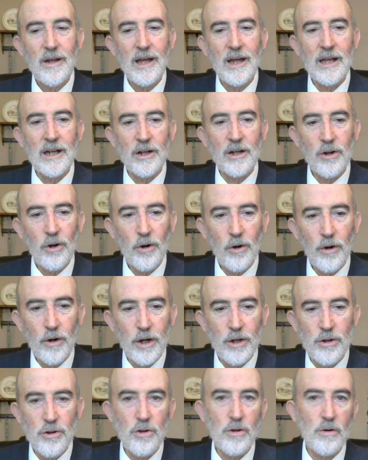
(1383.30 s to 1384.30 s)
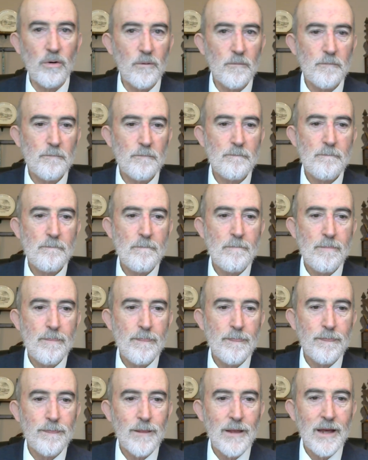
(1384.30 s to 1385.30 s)
and encourage you.
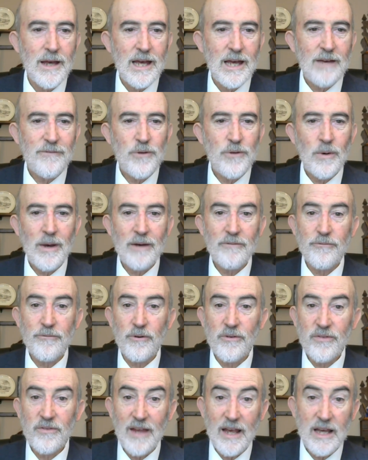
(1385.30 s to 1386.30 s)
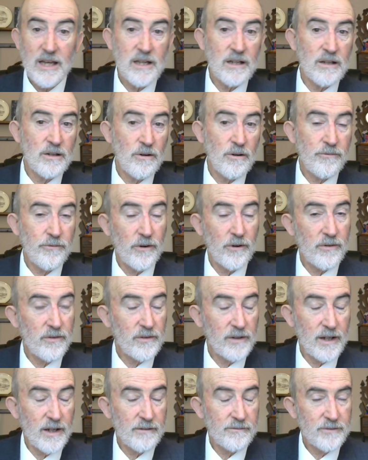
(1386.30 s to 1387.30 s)
If you have forsaken your first
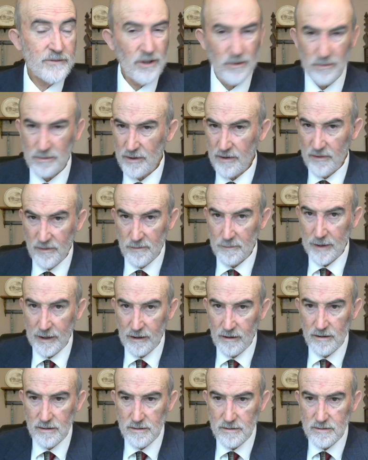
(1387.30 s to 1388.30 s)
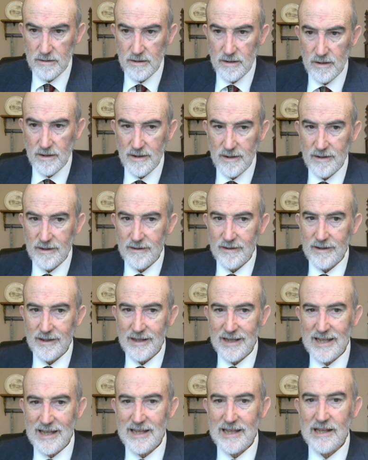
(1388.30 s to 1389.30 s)
love, don't despair.
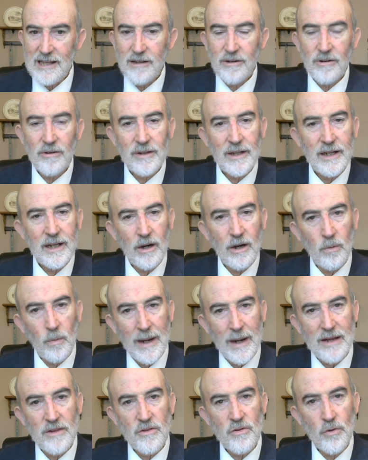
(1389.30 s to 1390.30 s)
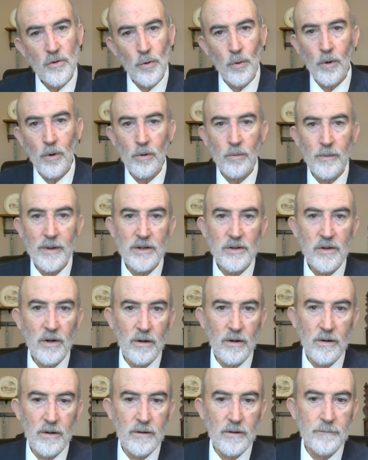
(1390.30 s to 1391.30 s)
He eagerly awaits your
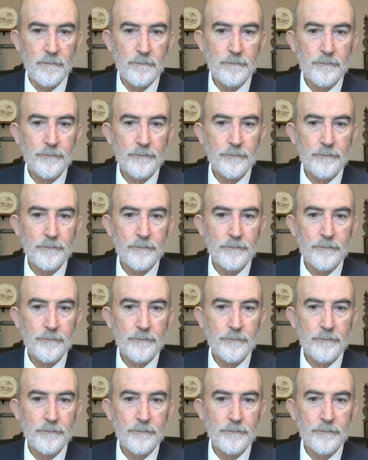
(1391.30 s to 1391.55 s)
return.